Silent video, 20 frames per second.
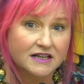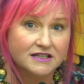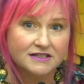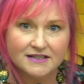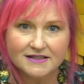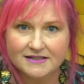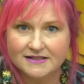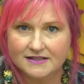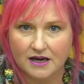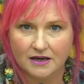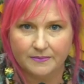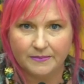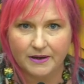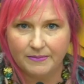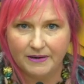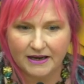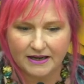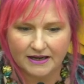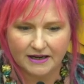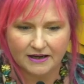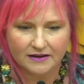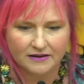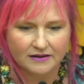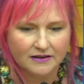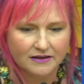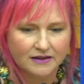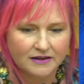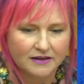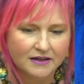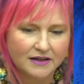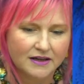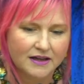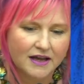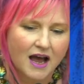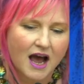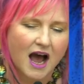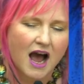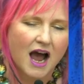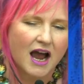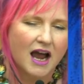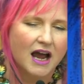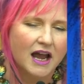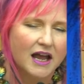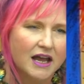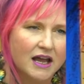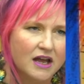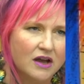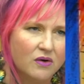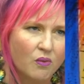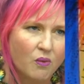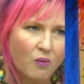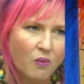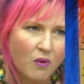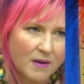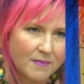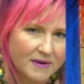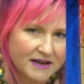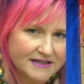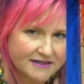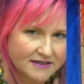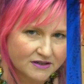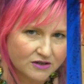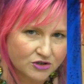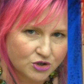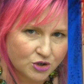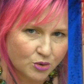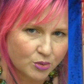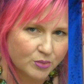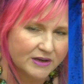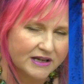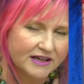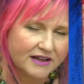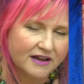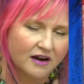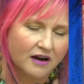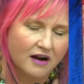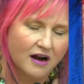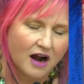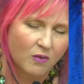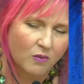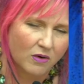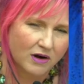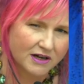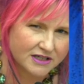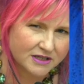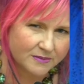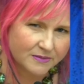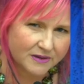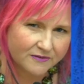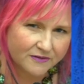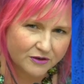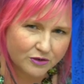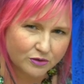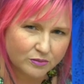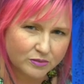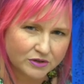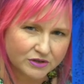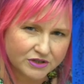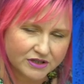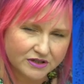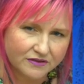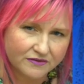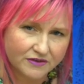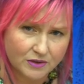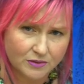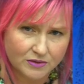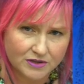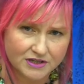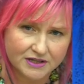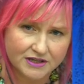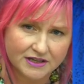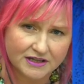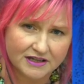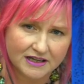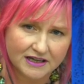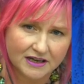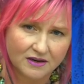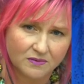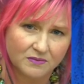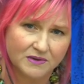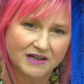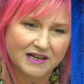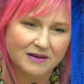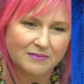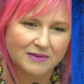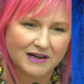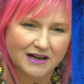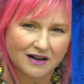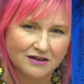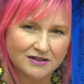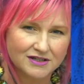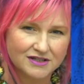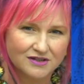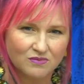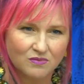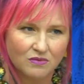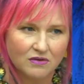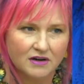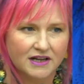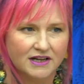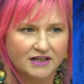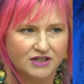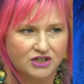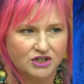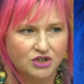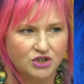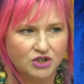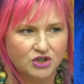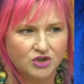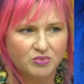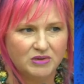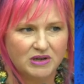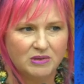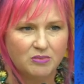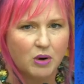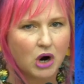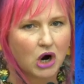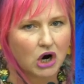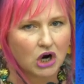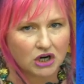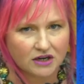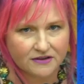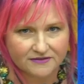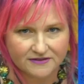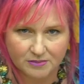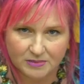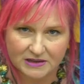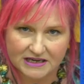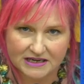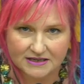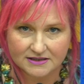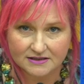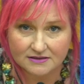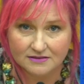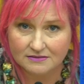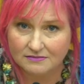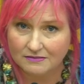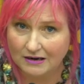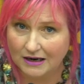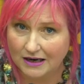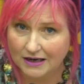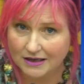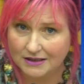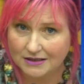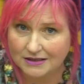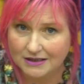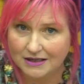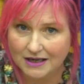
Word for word: to sign my painting. I want my signature to be there. I want it to be viewable to the viewer so that they can read it, but I also want it to be part of the piece, right?